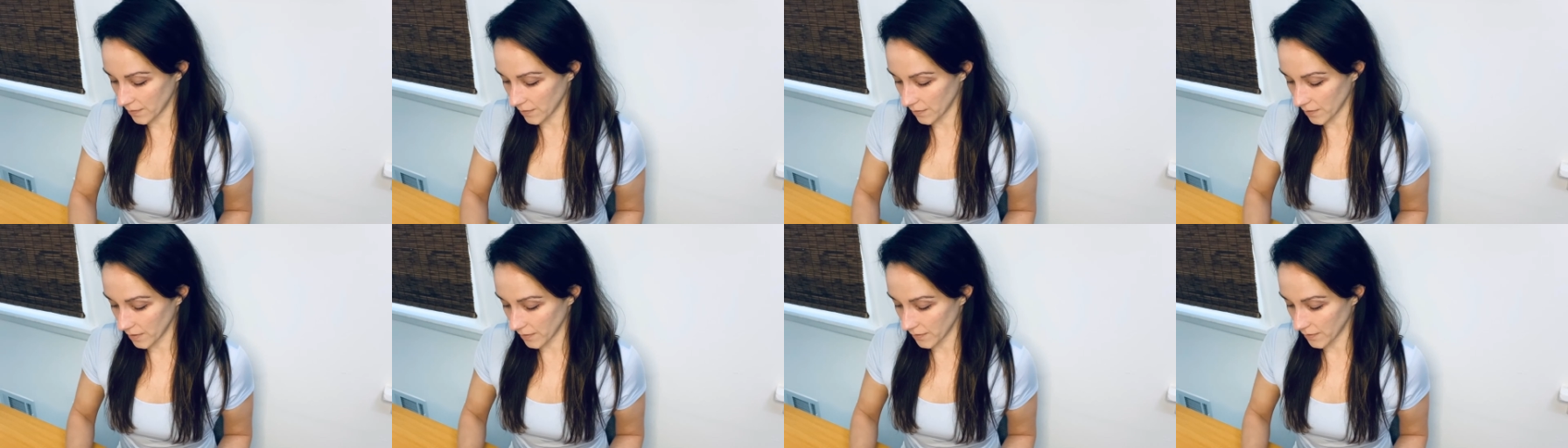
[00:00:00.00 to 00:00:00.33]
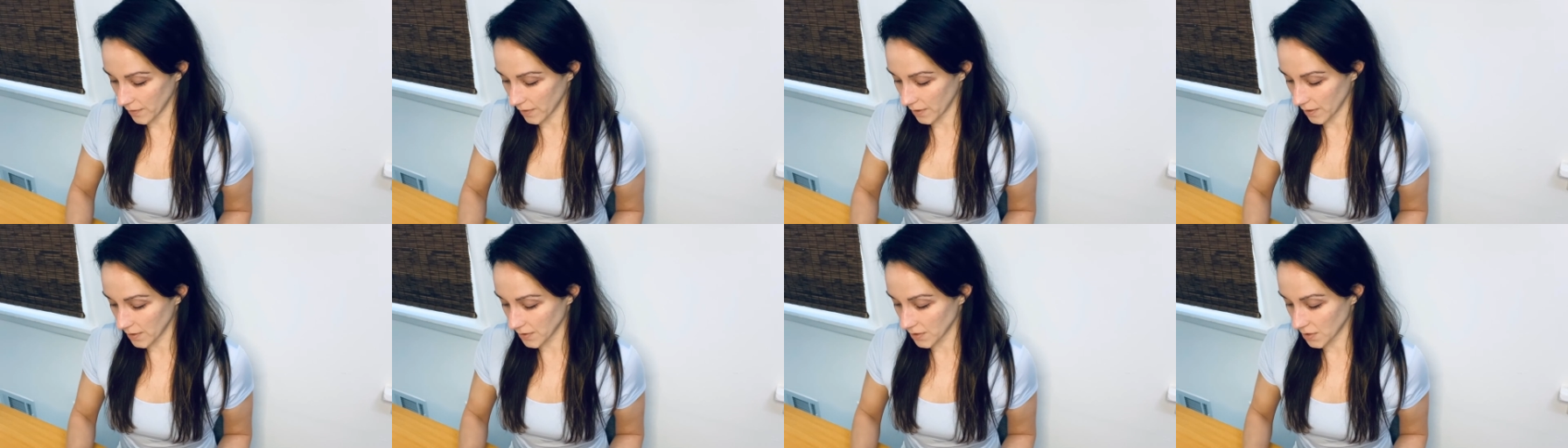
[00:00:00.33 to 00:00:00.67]

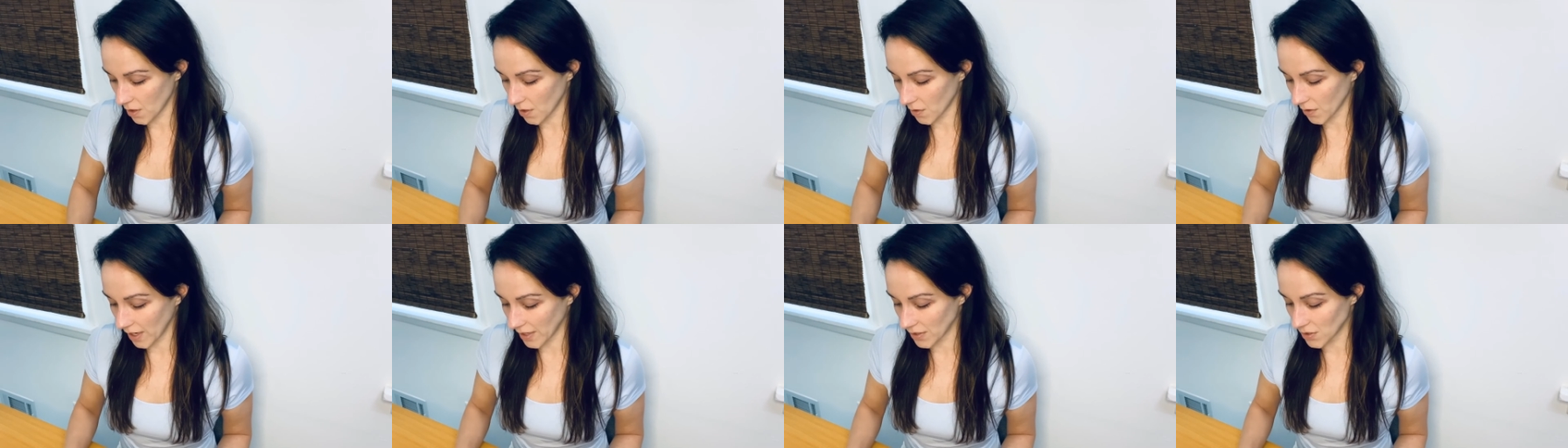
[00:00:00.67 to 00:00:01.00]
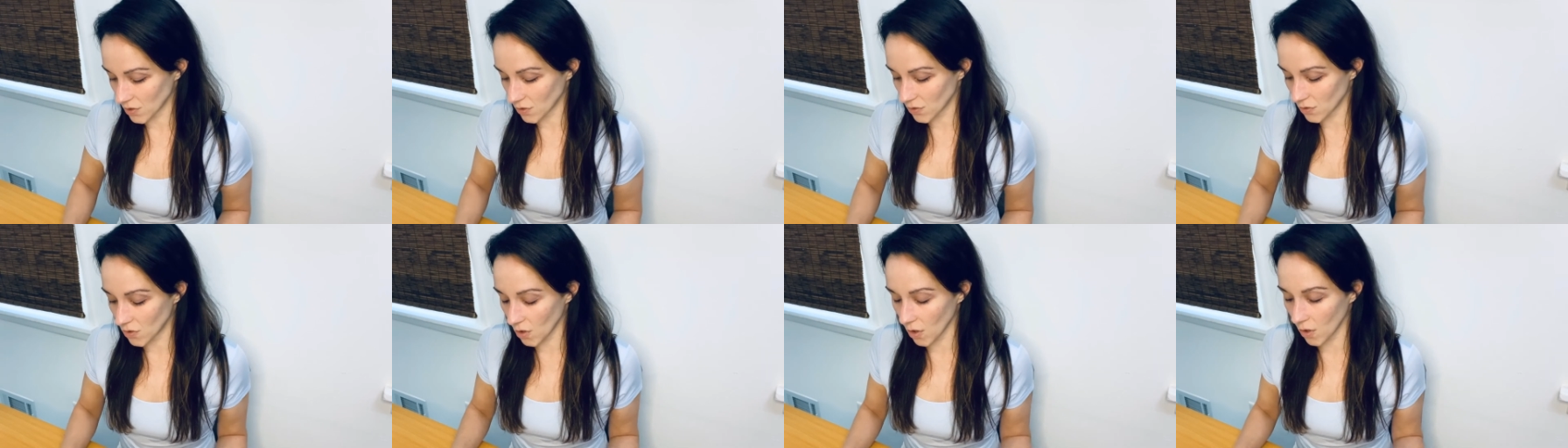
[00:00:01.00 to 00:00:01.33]
reverse. Okay,
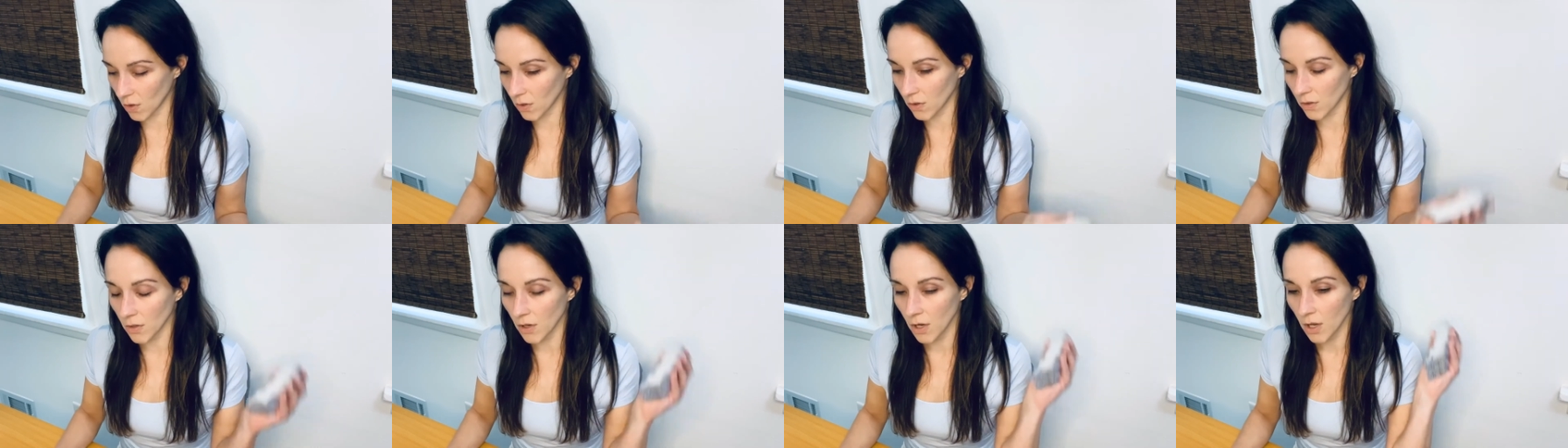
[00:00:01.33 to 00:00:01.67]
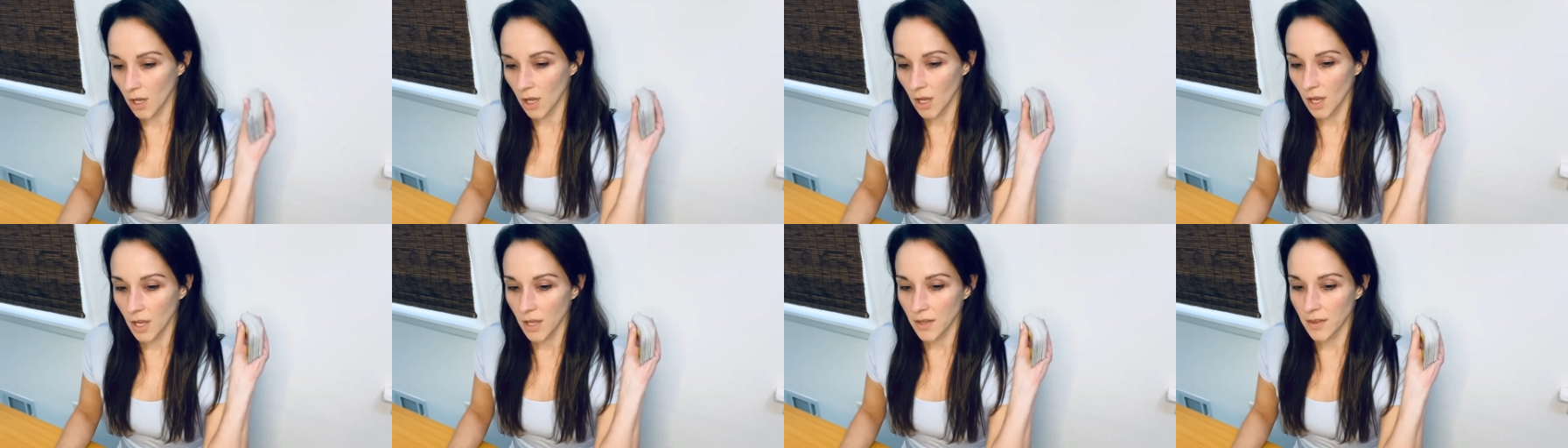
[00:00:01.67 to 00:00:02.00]
so don't,
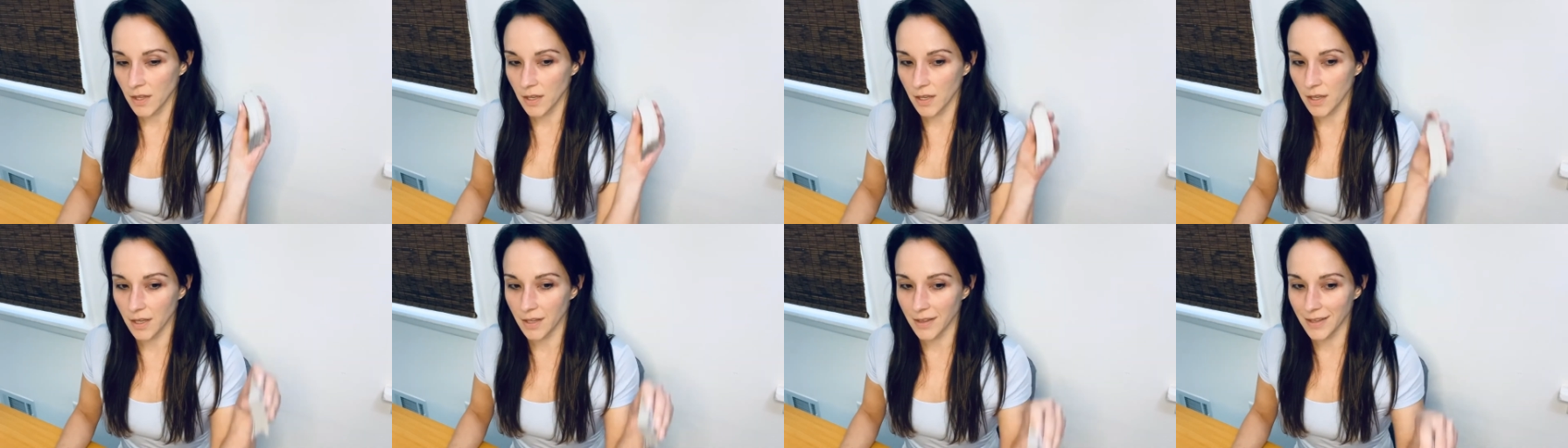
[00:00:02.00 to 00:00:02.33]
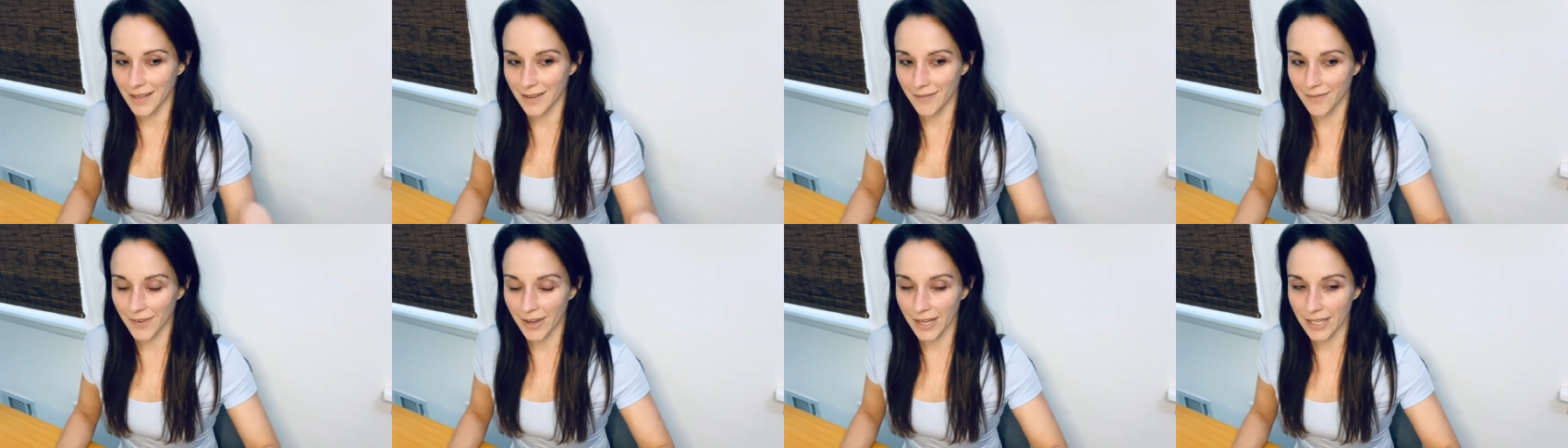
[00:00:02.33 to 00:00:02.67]

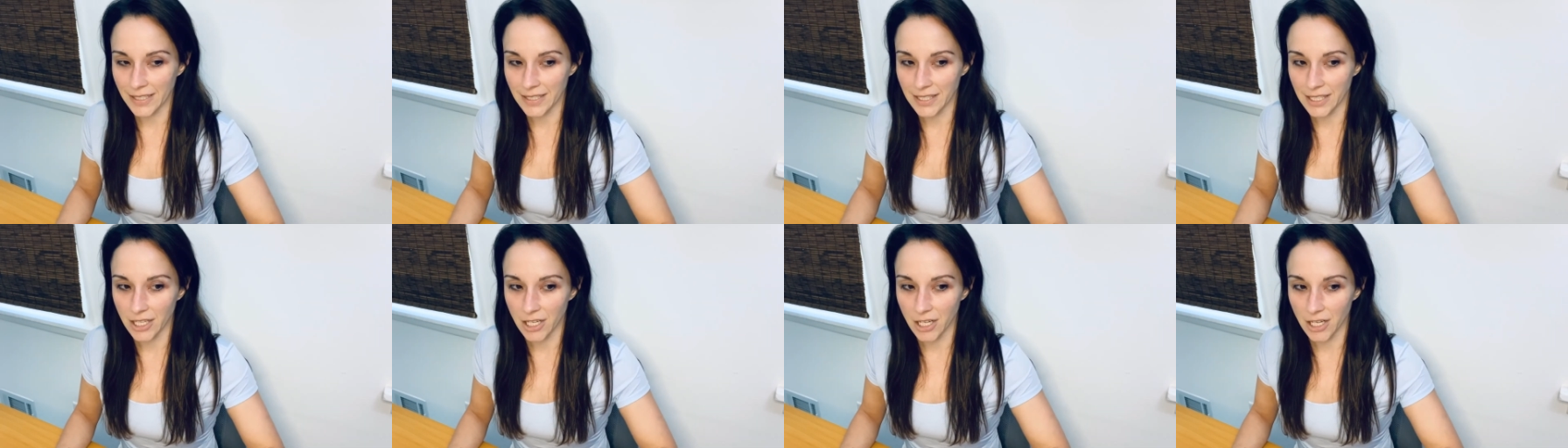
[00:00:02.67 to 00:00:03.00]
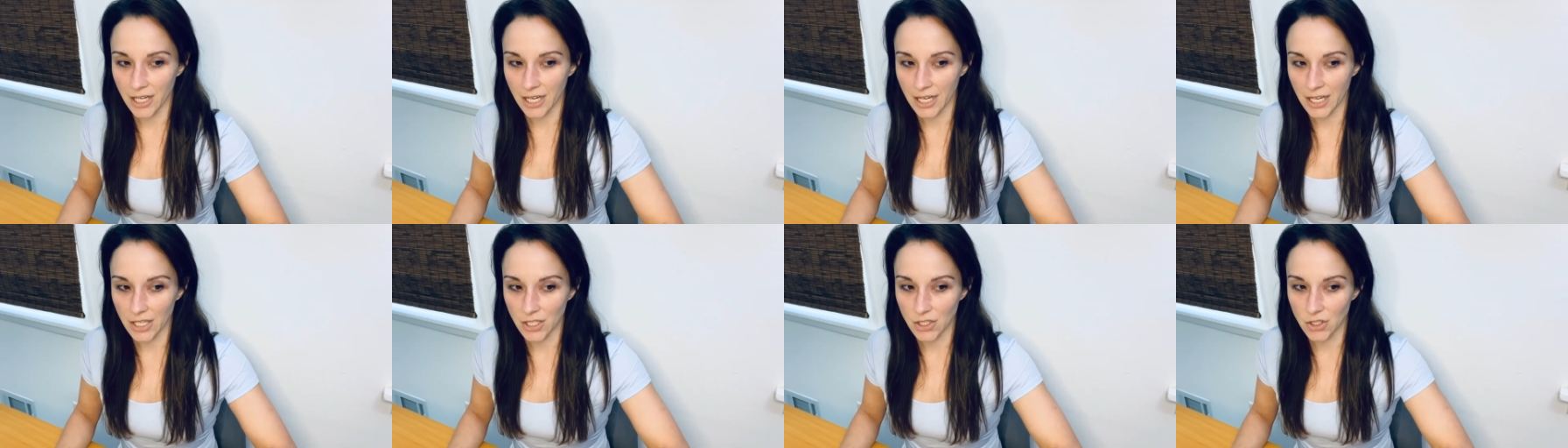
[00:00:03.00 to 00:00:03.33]
the advice here
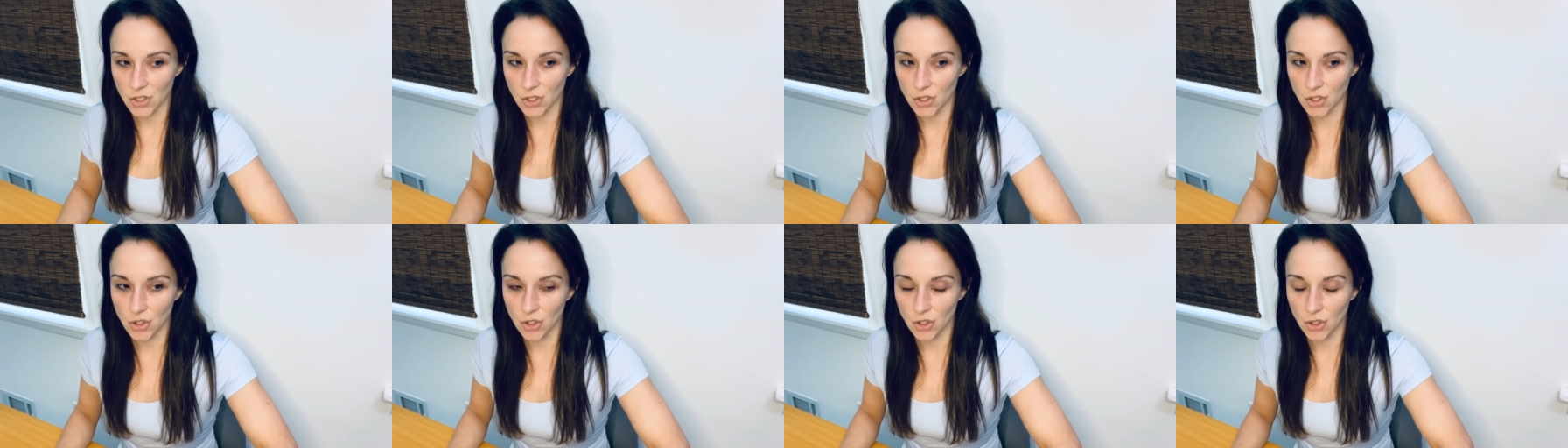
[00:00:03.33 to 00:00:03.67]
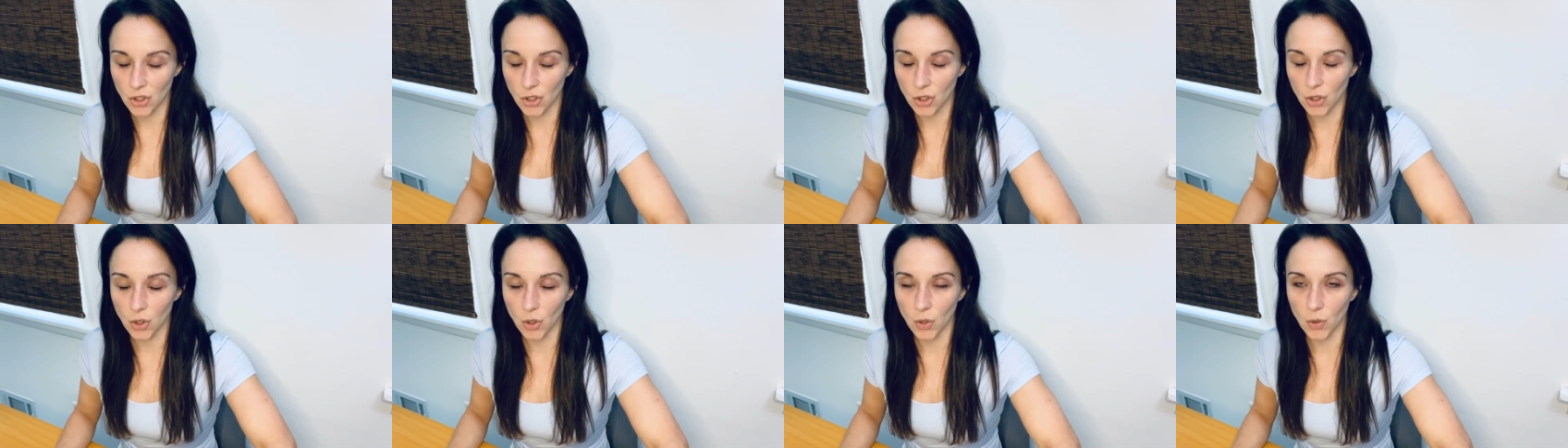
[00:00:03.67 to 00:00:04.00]
is
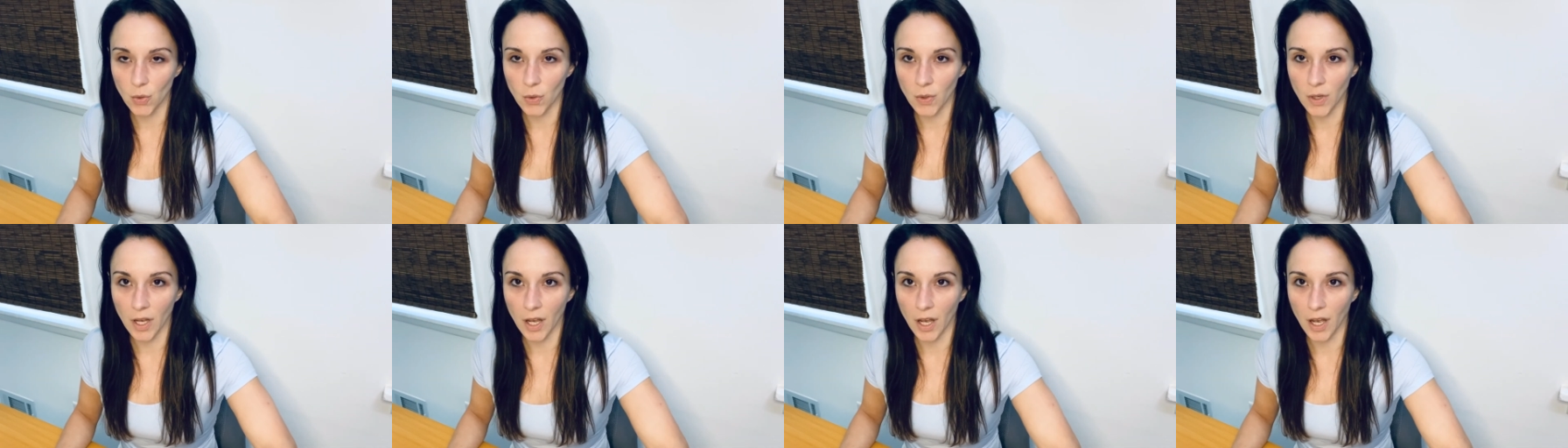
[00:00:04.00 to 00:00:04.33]
to